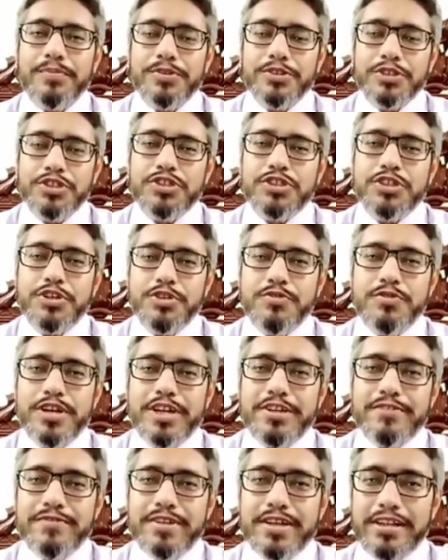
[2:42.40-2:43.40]
positioned
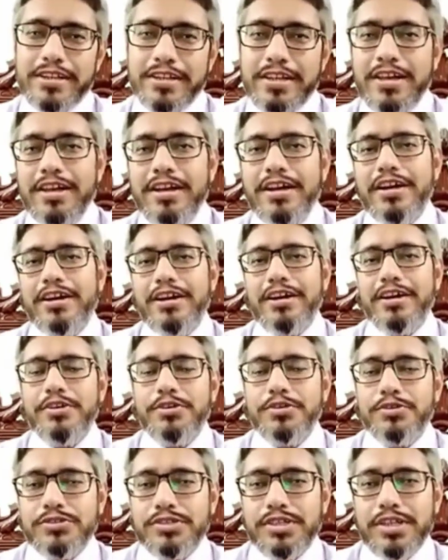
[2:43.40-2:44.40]
very well
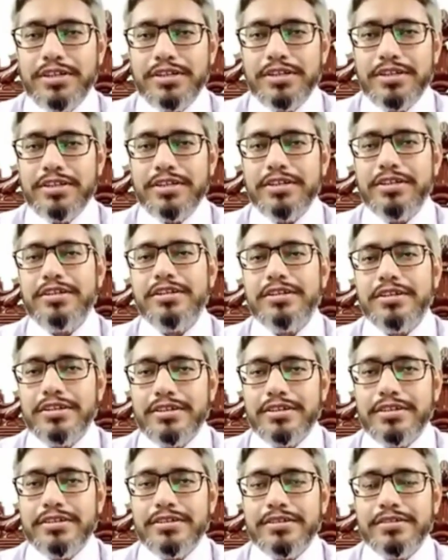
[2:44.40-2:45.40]
to send their
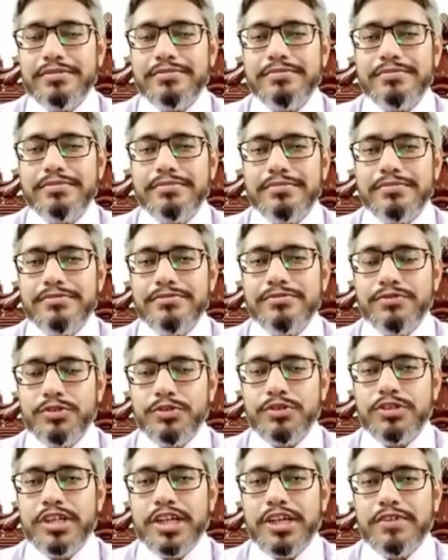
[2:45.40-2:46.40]

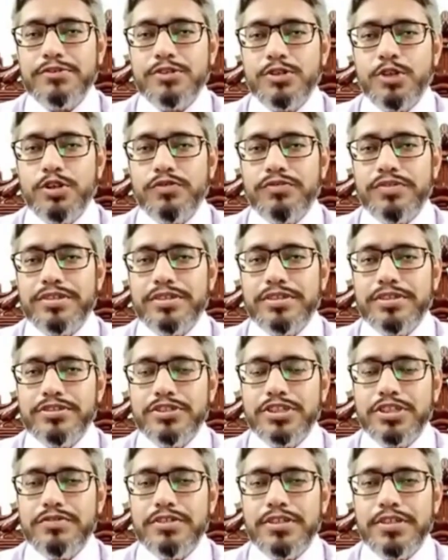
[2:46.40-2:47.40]
photographs along with their
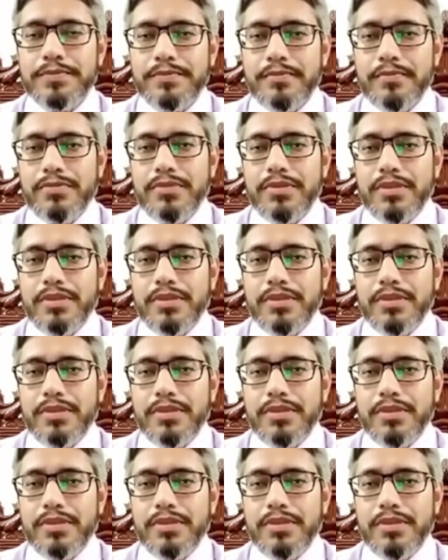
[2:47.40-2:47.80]
CV.